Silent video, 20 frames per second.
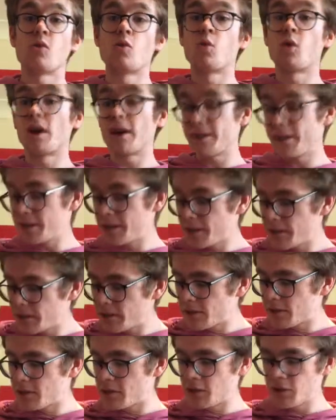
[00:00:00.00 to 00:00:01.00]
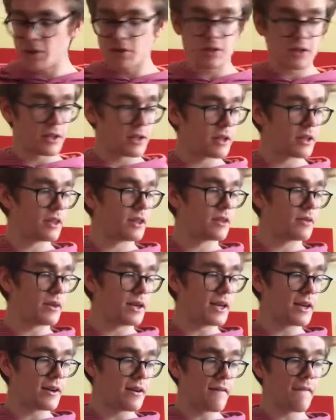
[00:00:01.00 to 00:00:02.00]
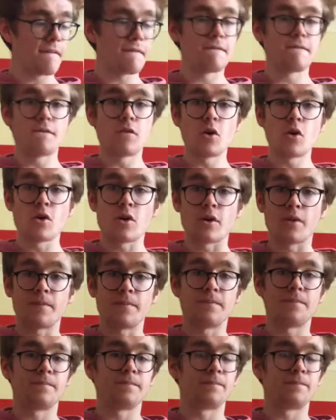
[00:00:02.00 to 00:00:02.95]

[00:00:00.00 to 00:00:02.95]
1, 2, 3, 4.